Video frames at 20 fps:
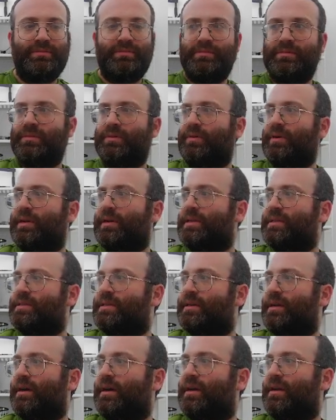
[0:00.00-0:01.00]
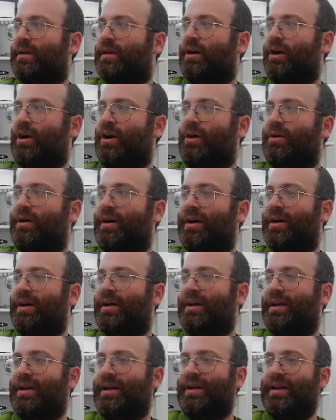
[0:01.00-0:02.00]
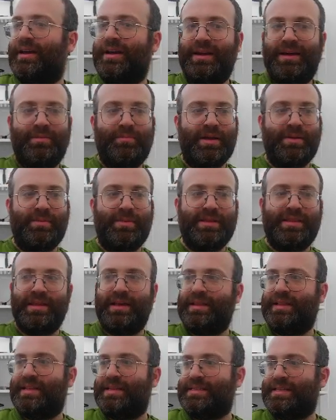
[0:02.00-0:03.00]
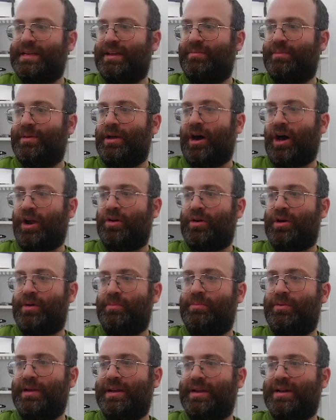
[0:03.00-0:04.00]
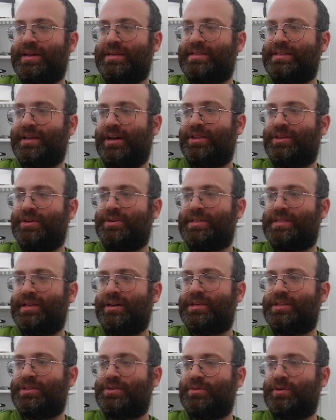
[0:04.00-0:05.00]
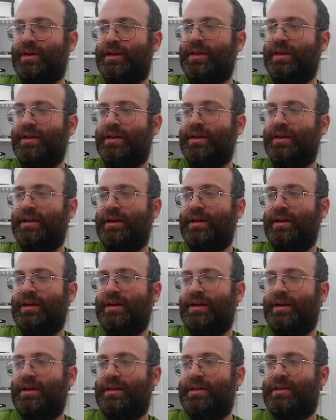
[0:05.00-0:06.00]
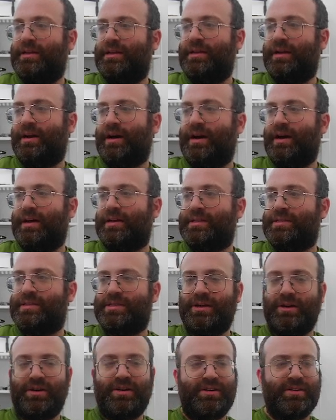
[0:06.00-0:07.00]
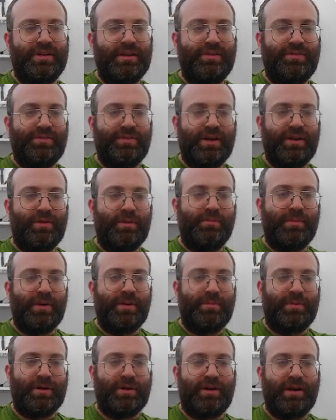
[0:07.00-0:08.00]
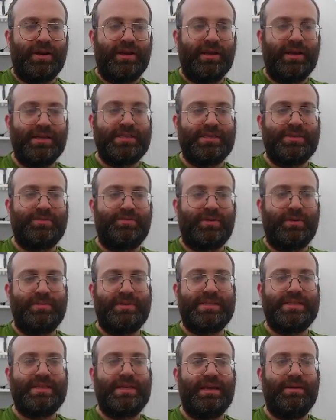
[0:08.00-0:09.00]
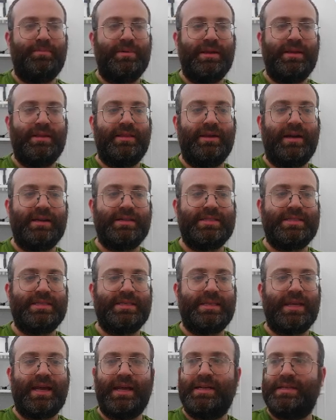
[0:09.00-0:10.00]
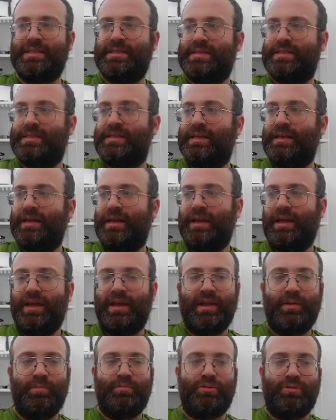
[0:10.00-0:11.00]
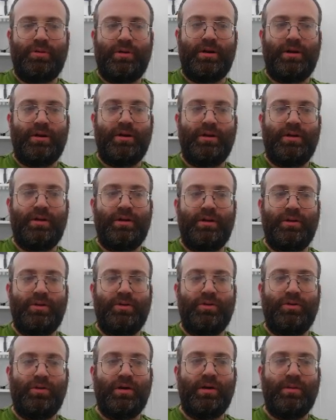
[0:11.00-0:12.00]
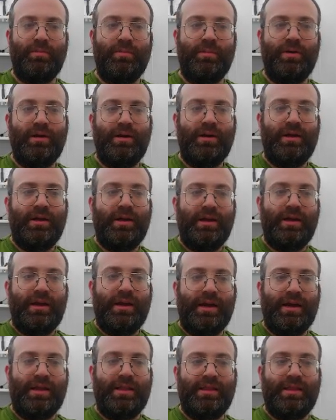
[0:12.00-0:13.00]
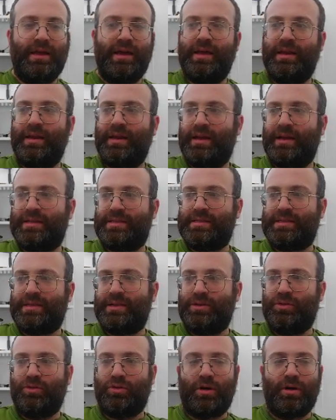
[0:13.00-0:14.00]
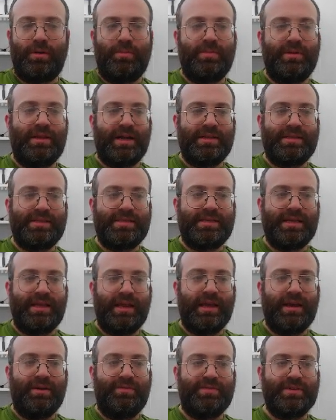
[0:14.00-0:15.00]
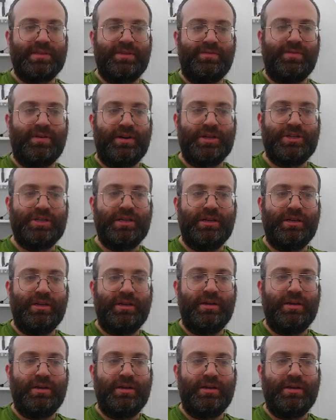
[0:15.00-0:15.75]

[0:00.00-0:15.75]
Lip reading: What is it not? Oh, maybe it doesn't give me autocomplete because the other cell is running. So if I remember correctly, it's from skippy.stats import norm, and then it's norm.cdf is the function